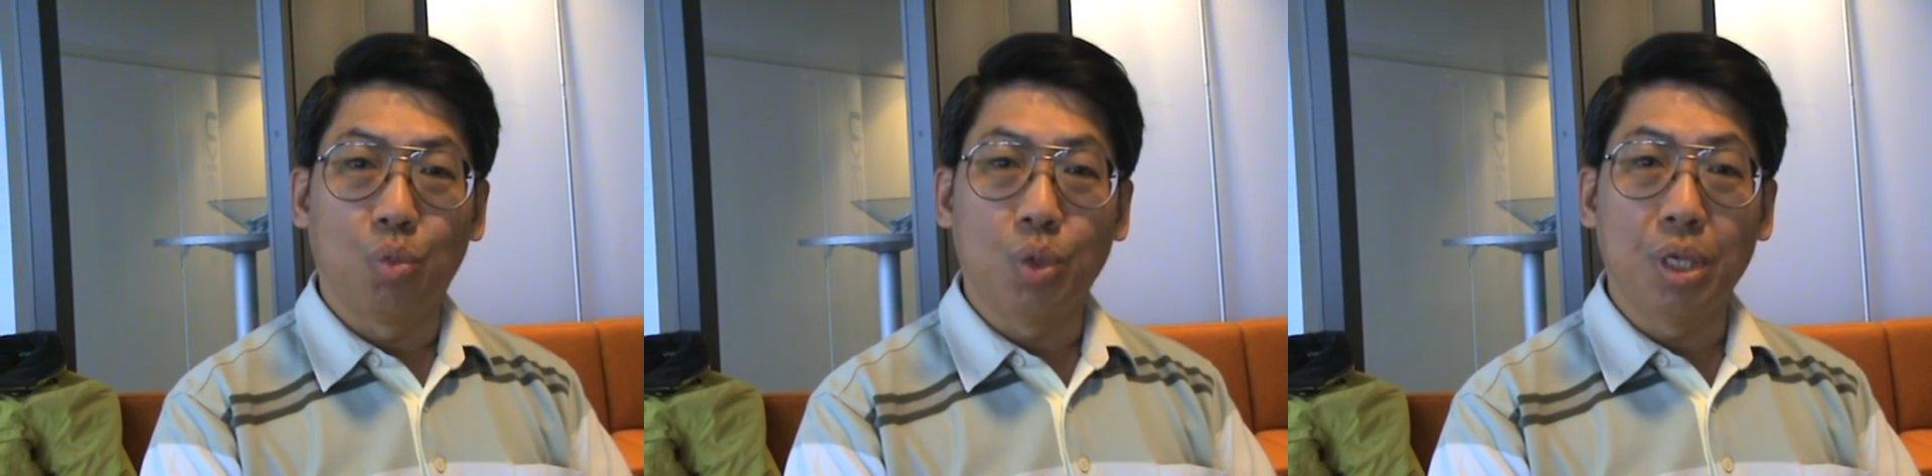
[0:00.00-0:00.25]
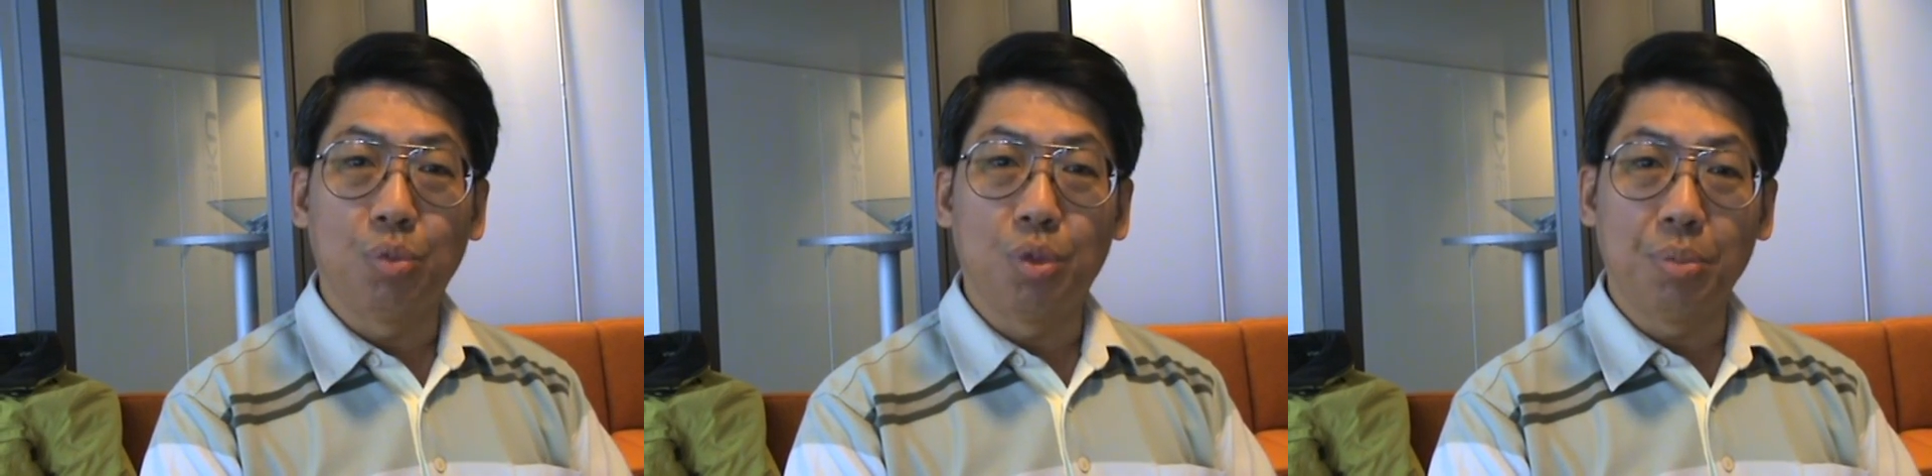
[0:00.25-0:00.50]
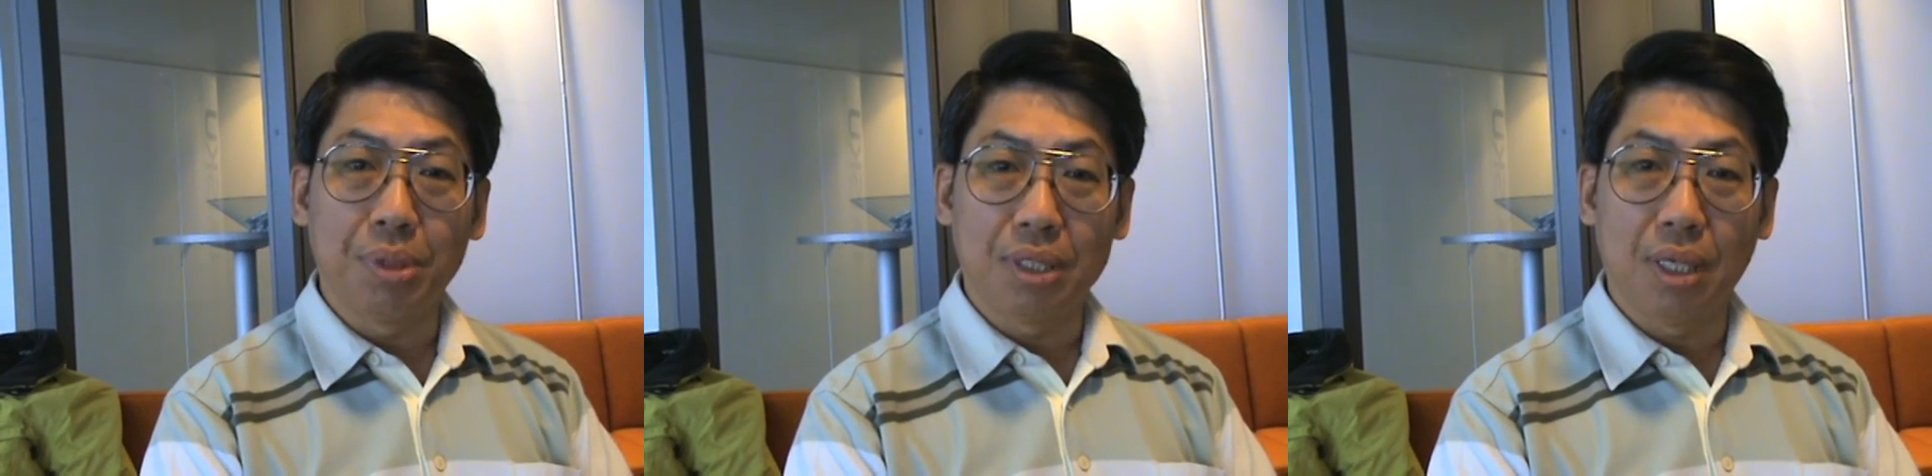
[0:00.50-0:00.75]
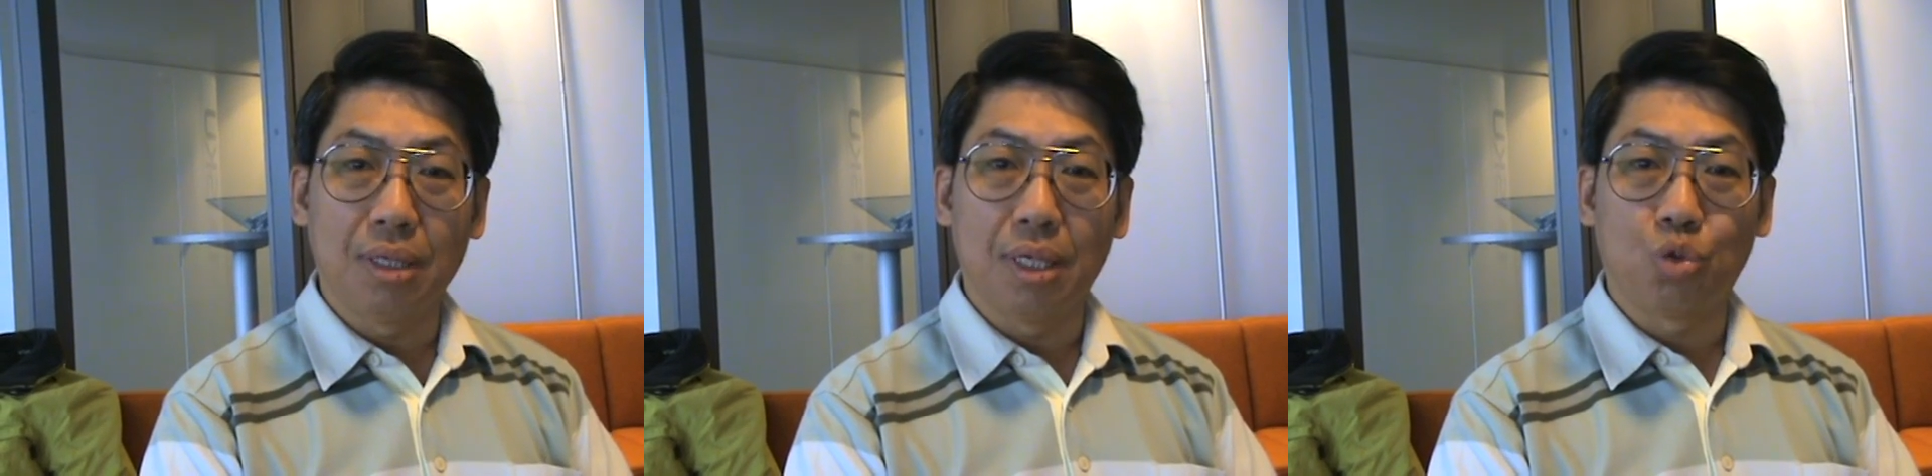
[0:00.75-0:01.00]
we
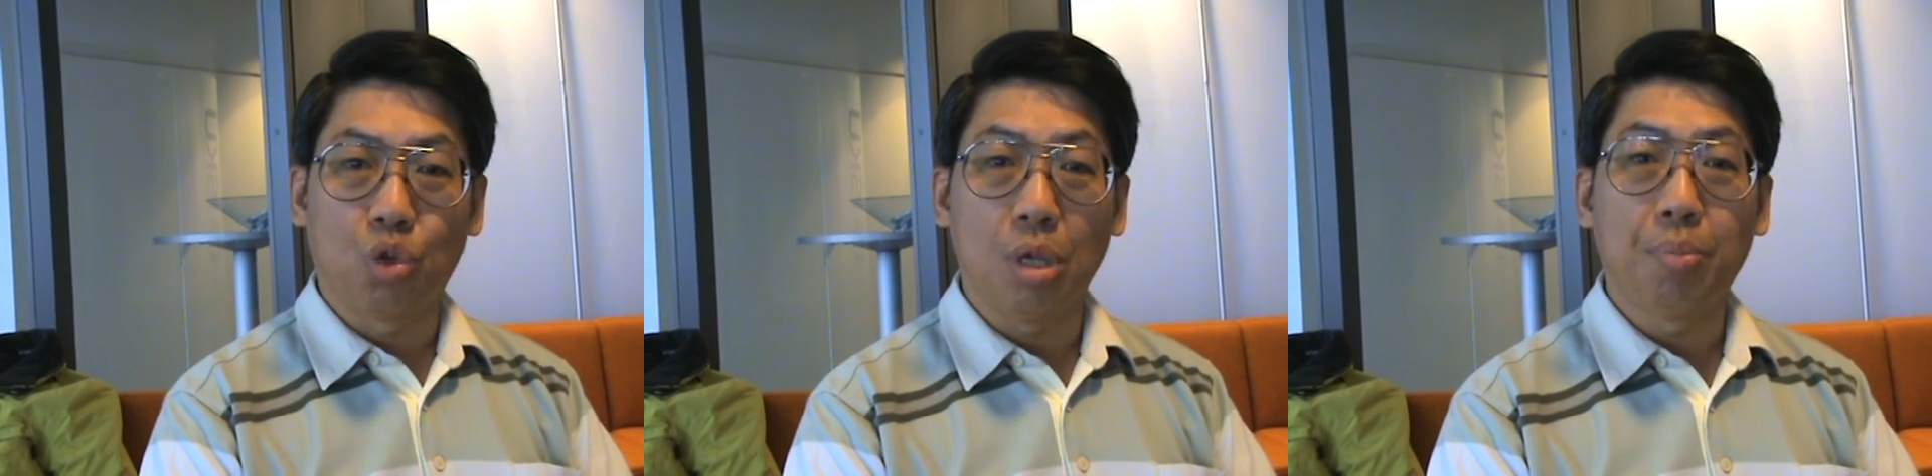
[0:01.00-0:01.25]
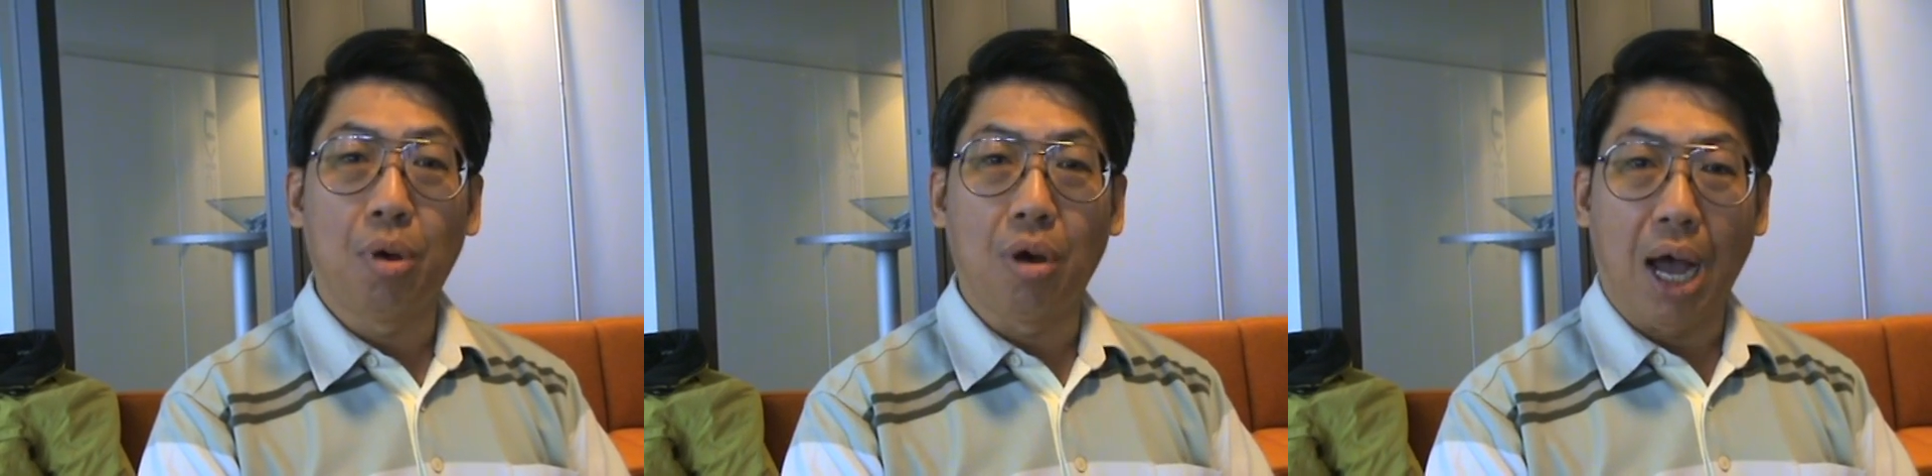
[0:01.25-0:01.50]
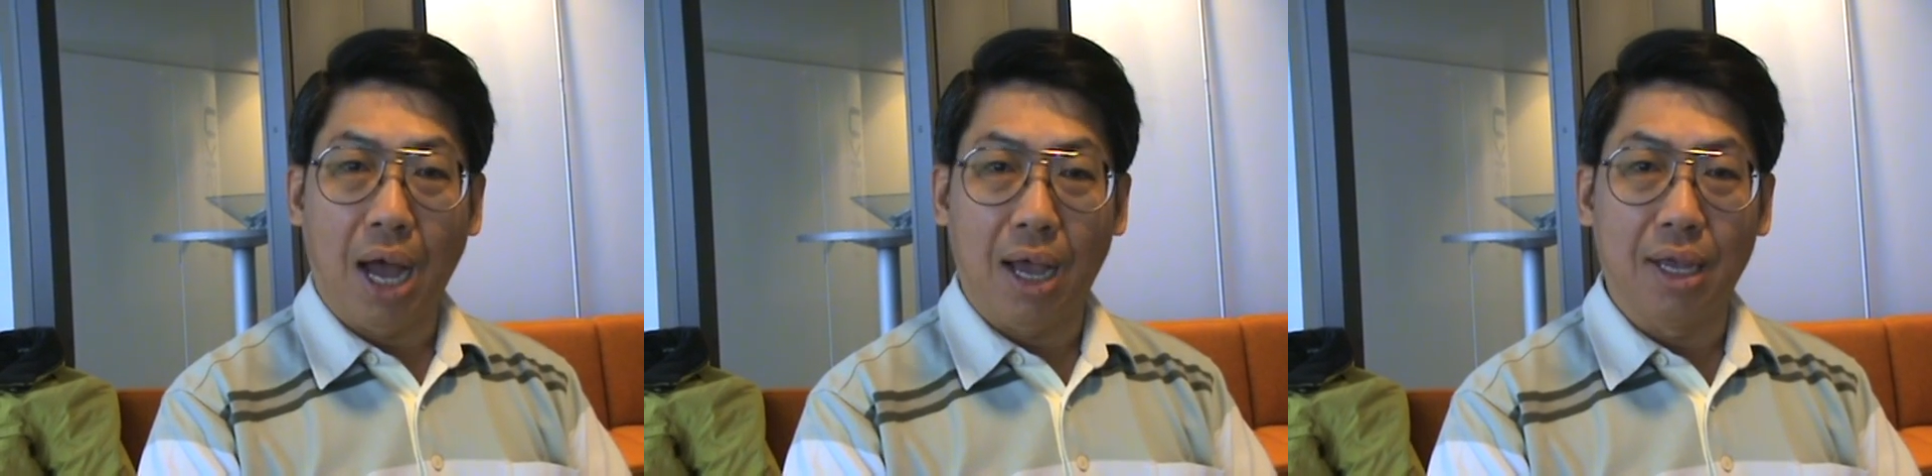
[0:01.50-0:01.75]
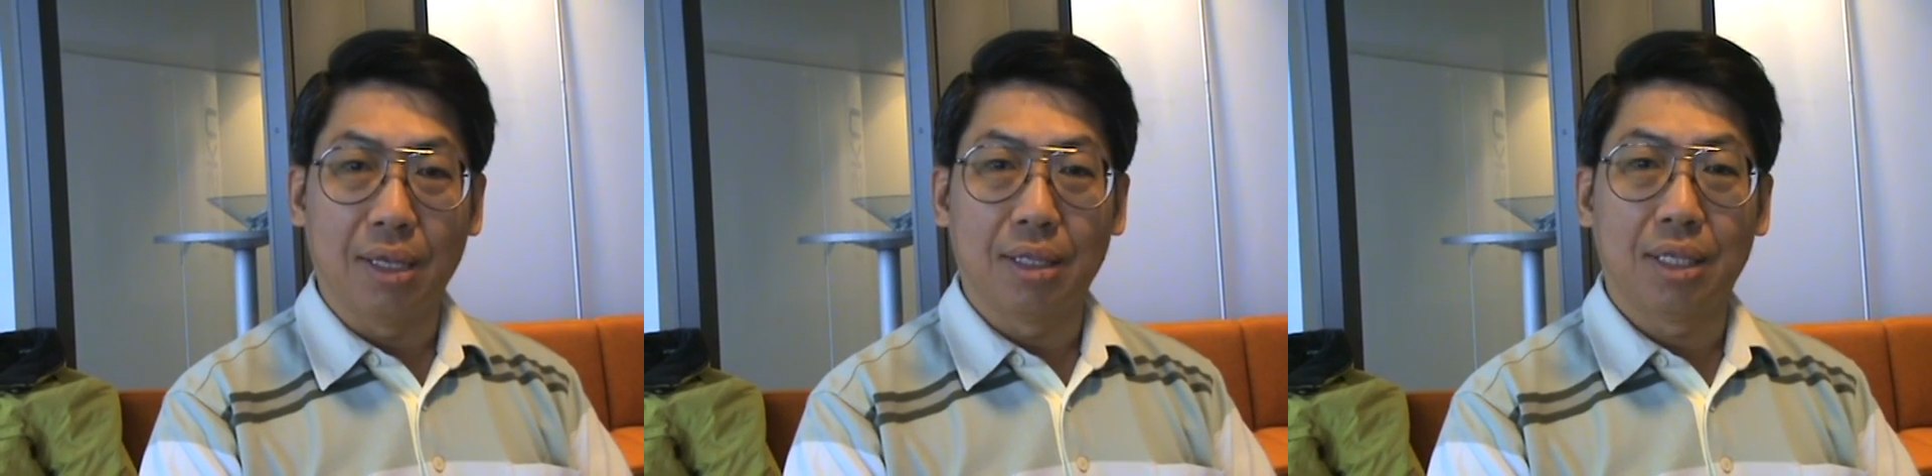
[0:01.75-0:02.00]
represent the III,